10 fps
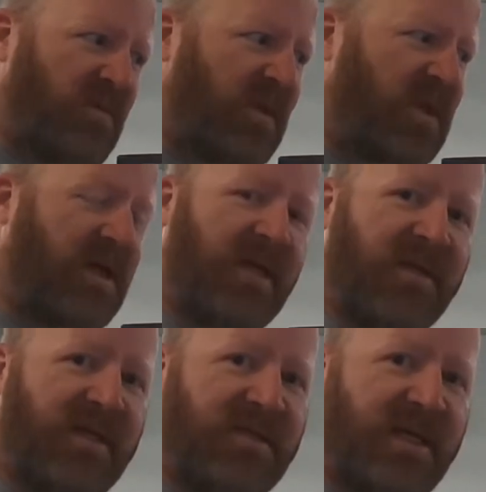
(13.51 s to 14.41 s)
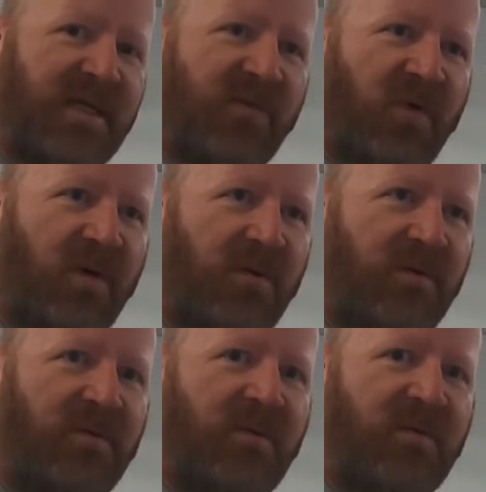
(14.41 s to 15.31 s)
been looking at these things
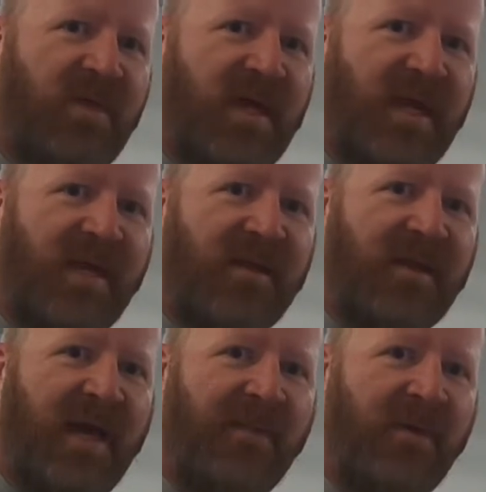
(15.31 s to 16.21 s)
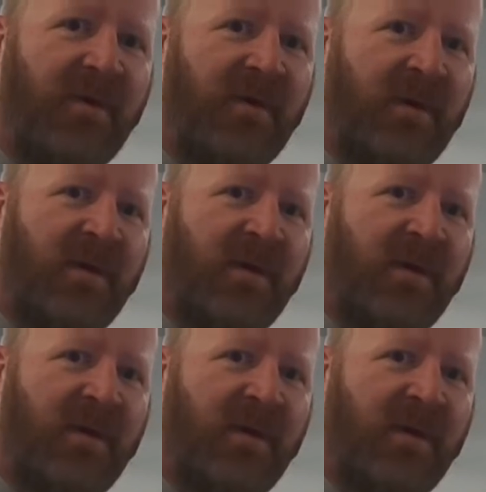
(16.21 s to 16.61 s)
for taking out in the camper.